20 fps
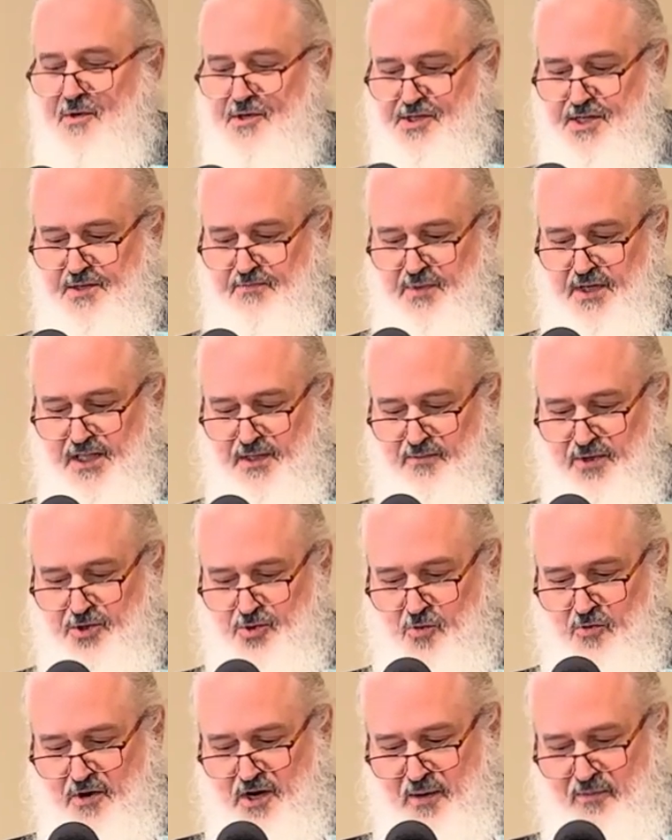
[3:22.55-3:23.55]
which has been the
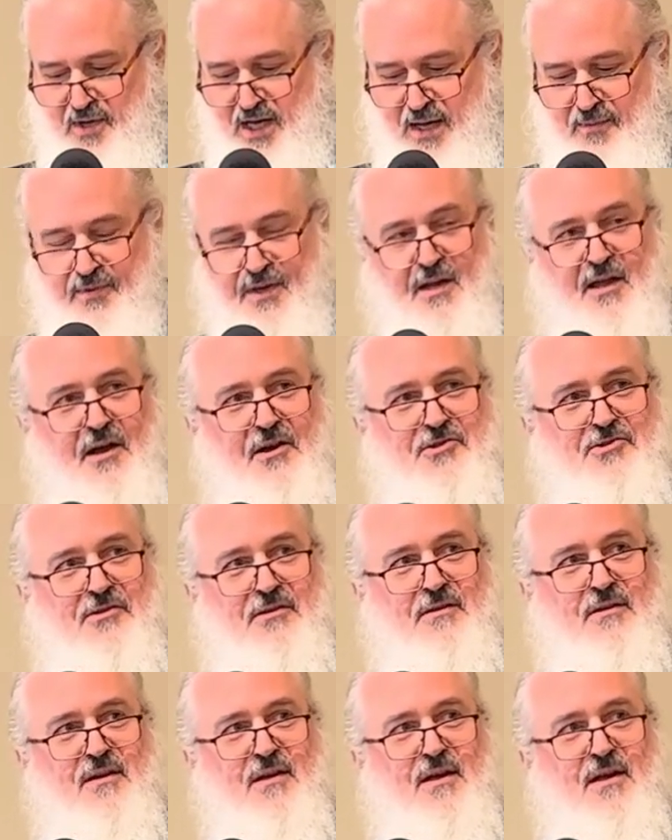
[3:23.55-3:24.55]
majority
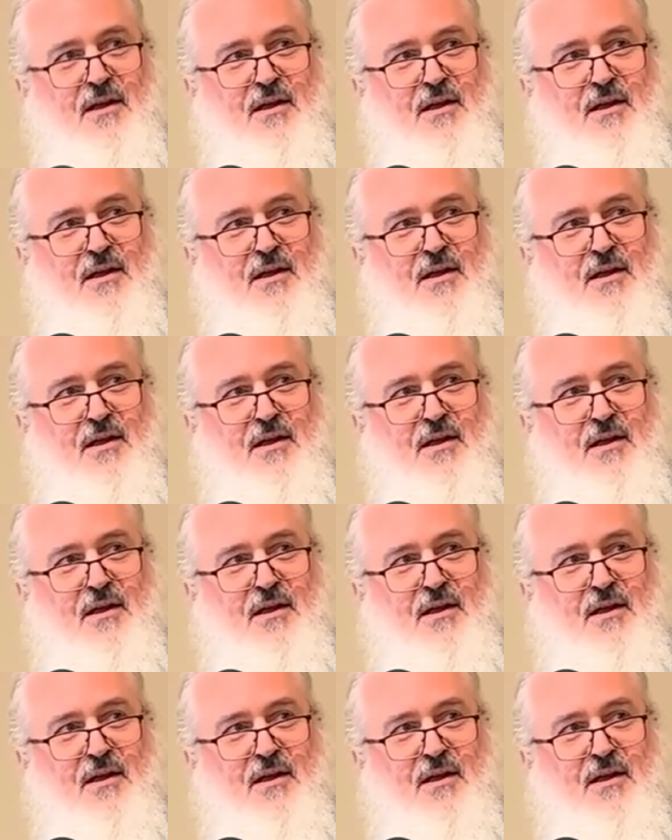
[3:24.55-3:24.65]
population,